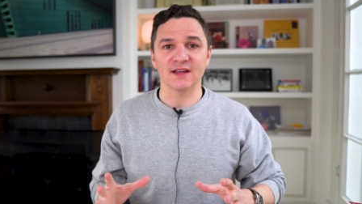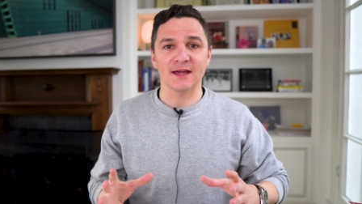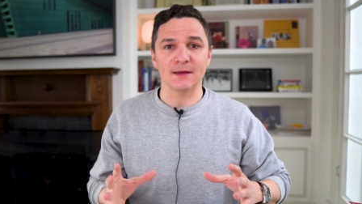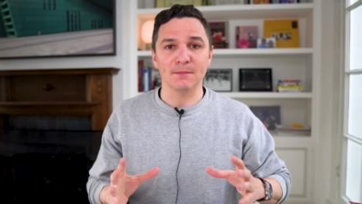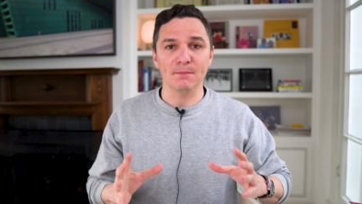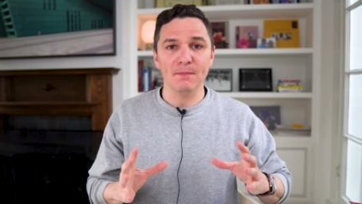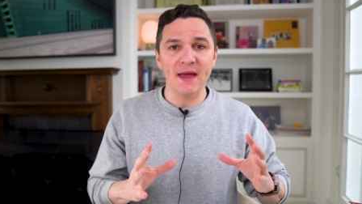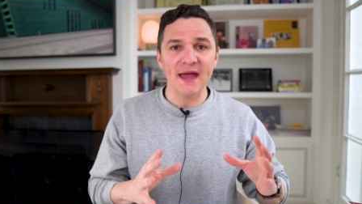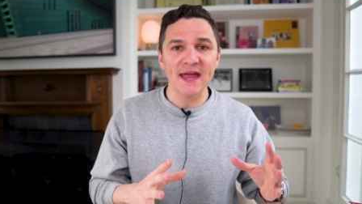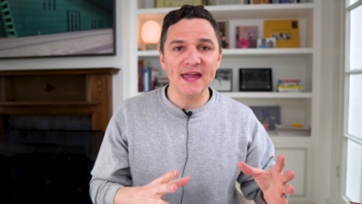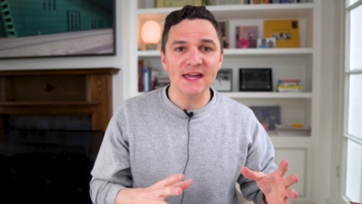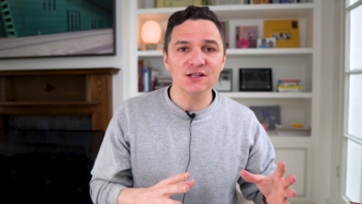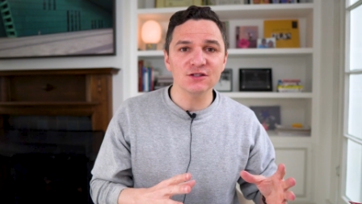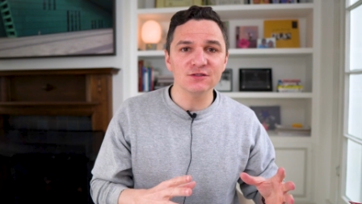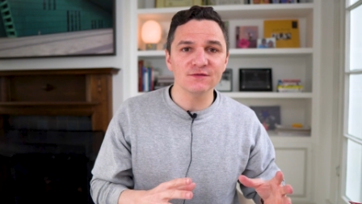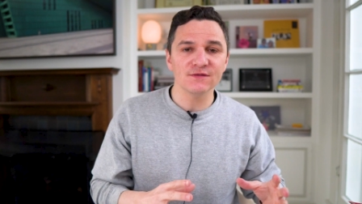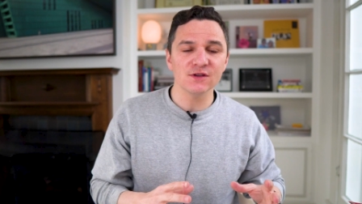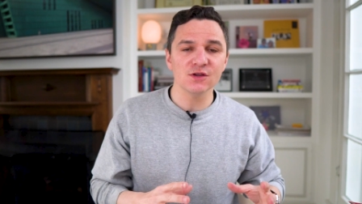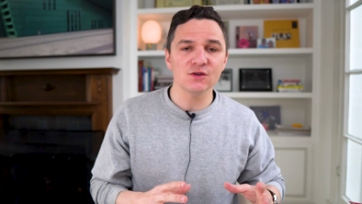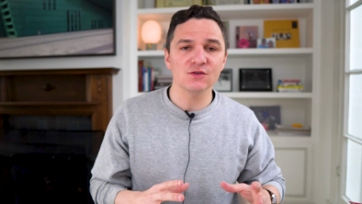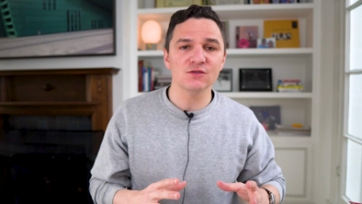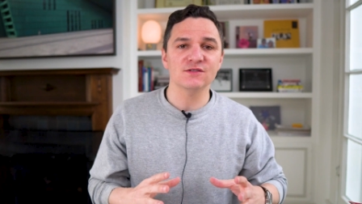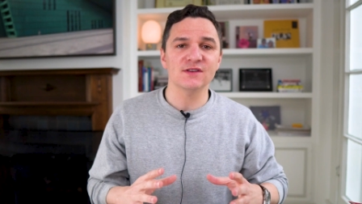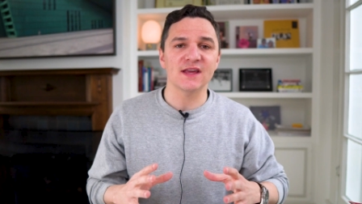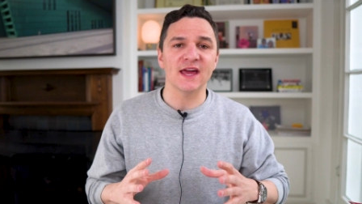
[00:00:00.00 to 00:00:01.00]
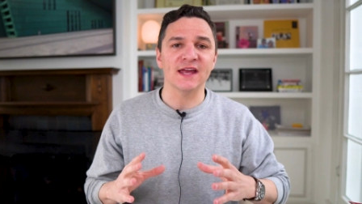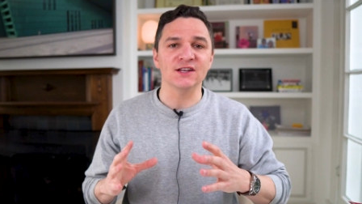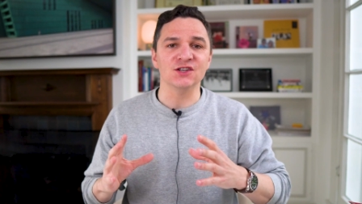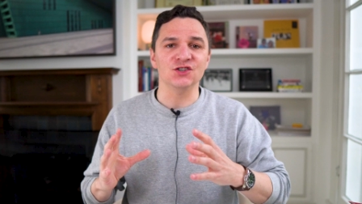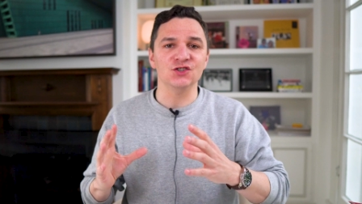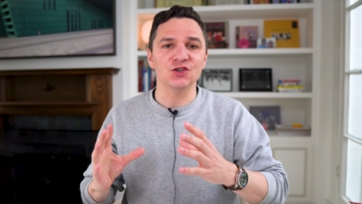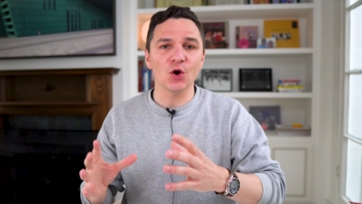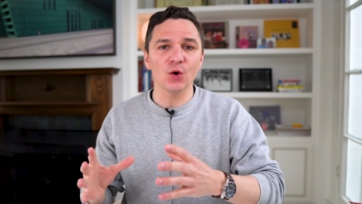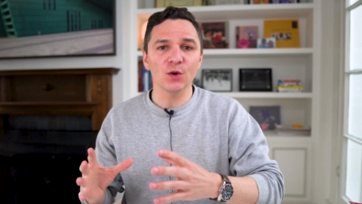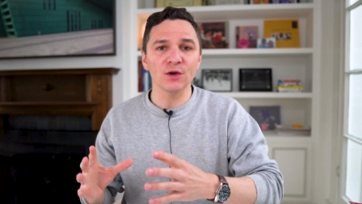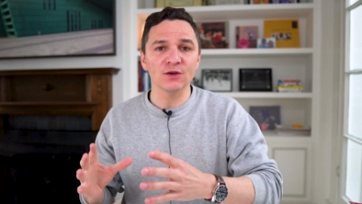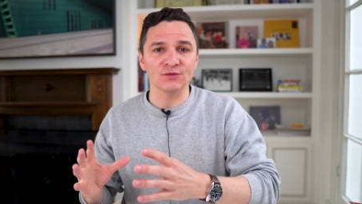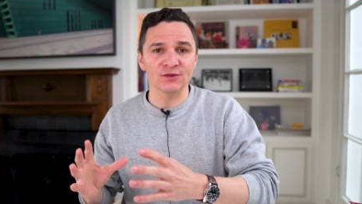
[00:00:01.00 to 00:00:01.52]
like page views and
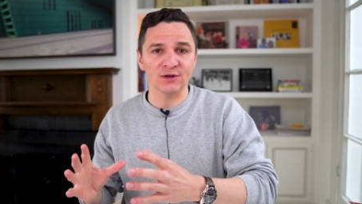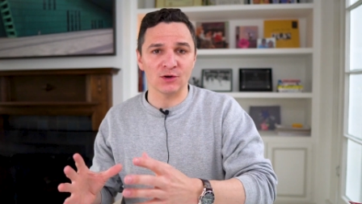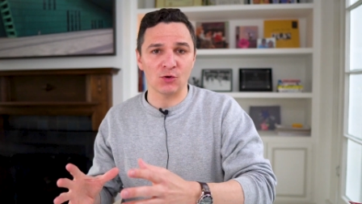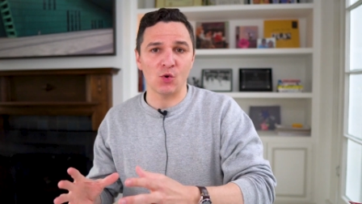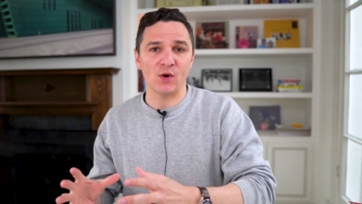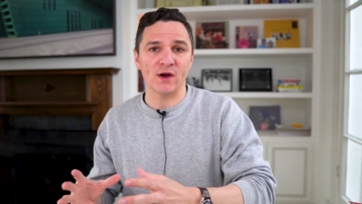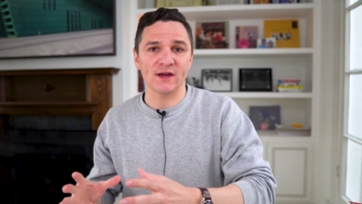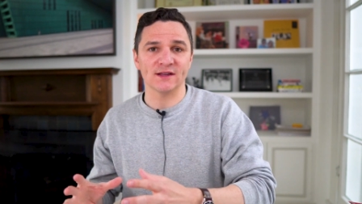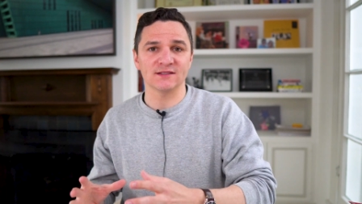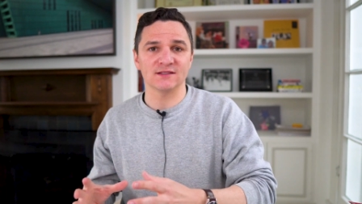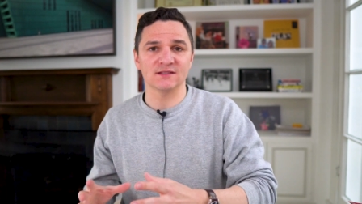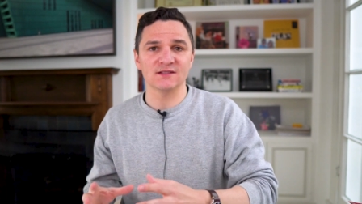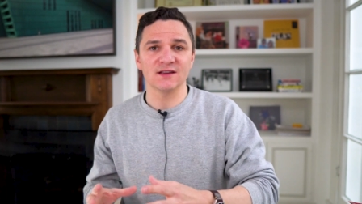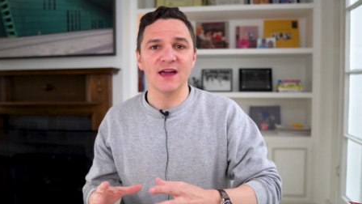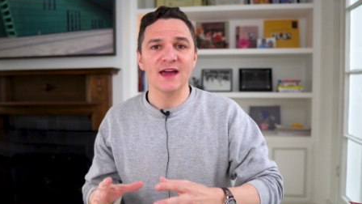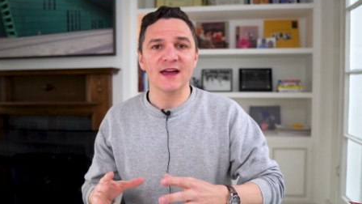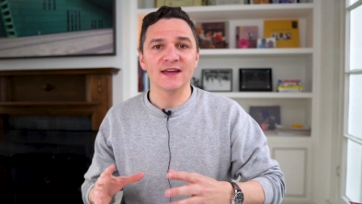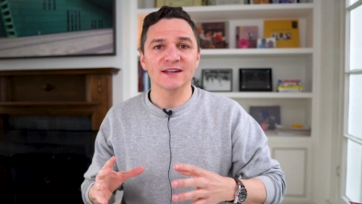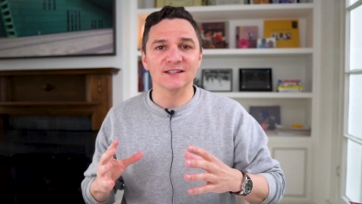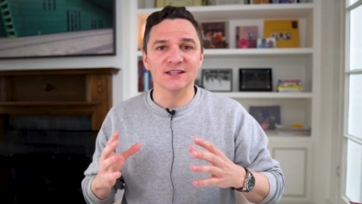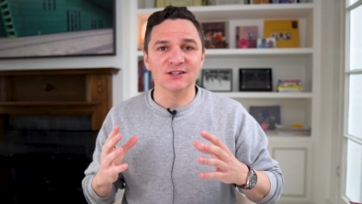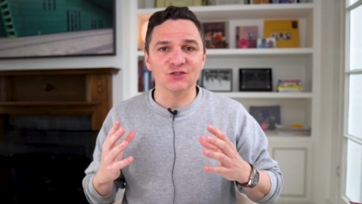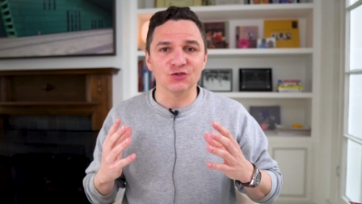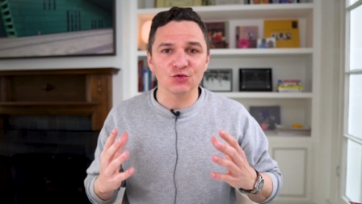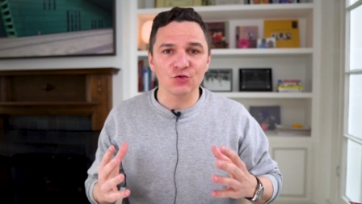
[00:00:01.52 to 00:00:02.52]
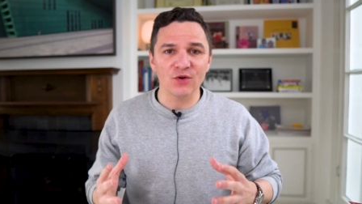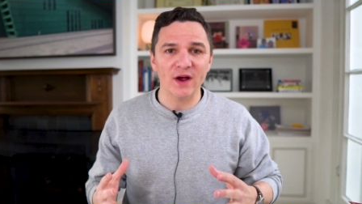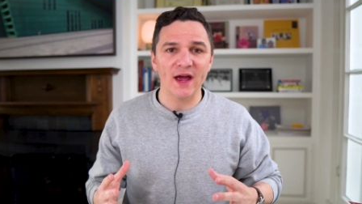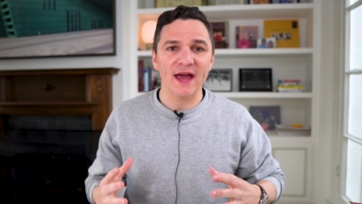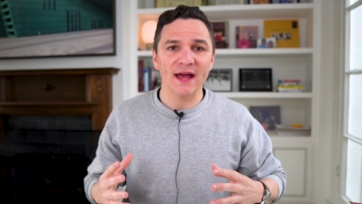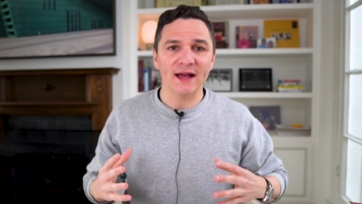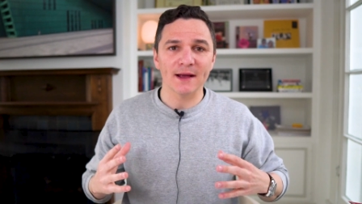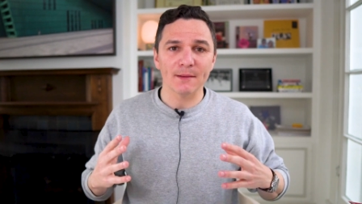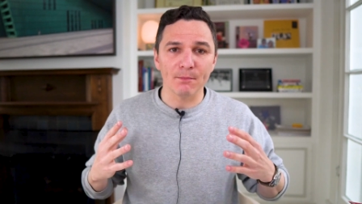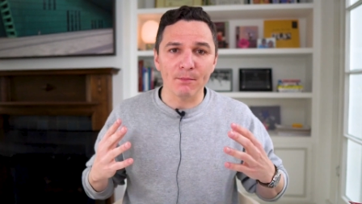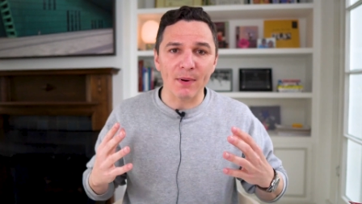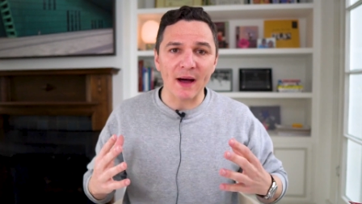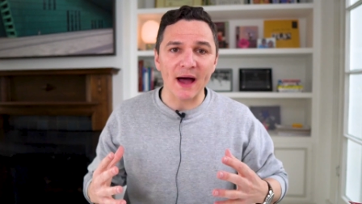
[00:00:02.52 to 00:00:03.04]
showing requests to
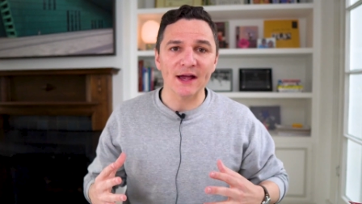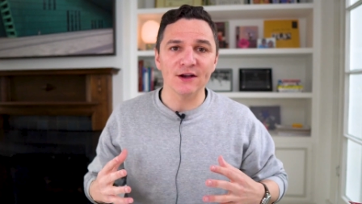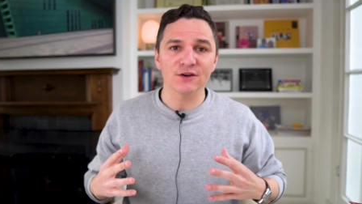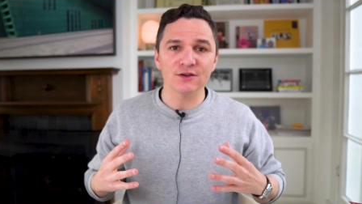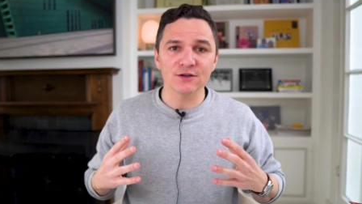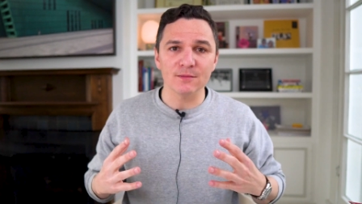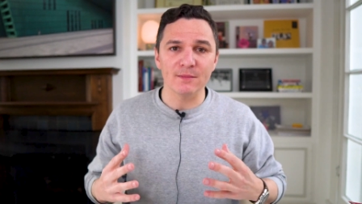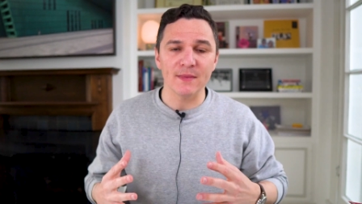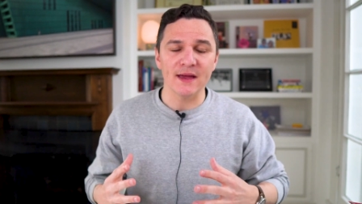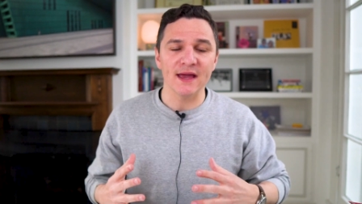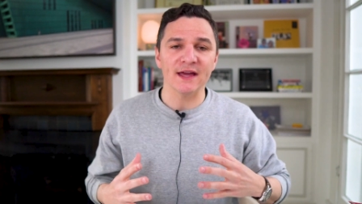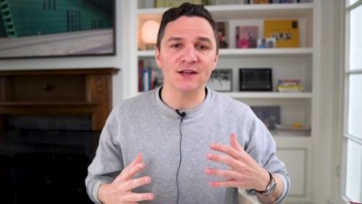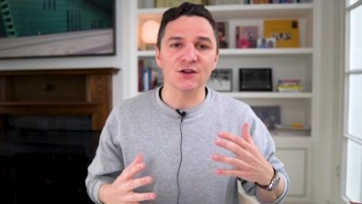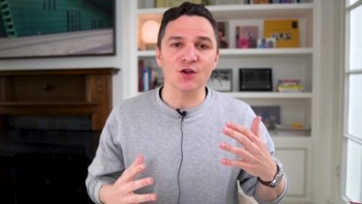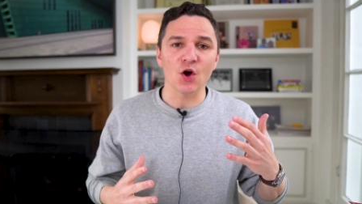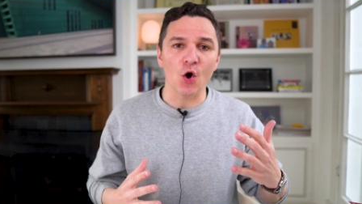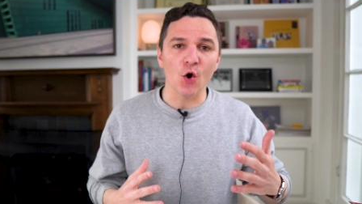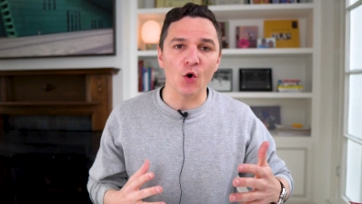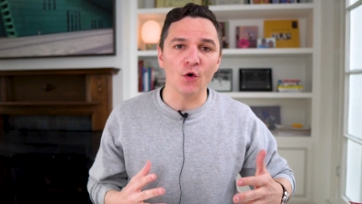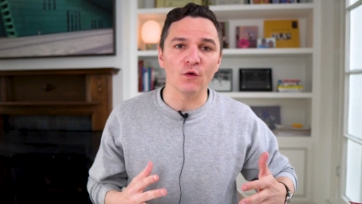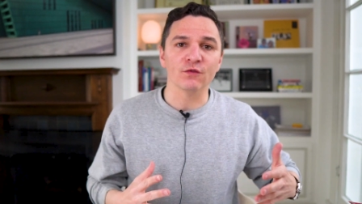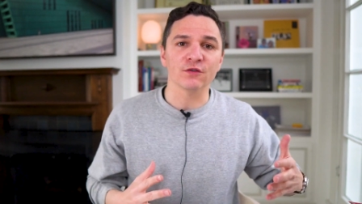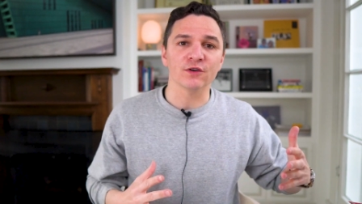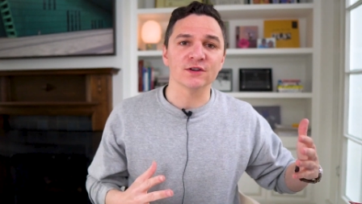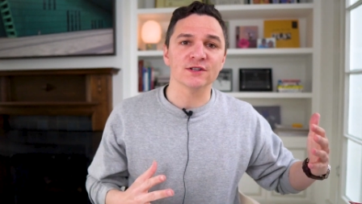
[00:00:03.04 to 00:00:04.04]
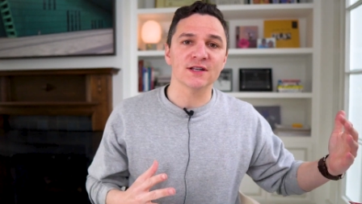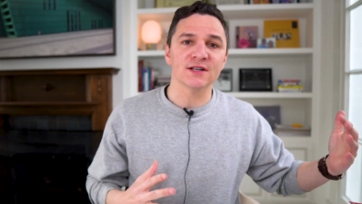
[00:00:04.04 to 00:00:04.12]
track buyer demand over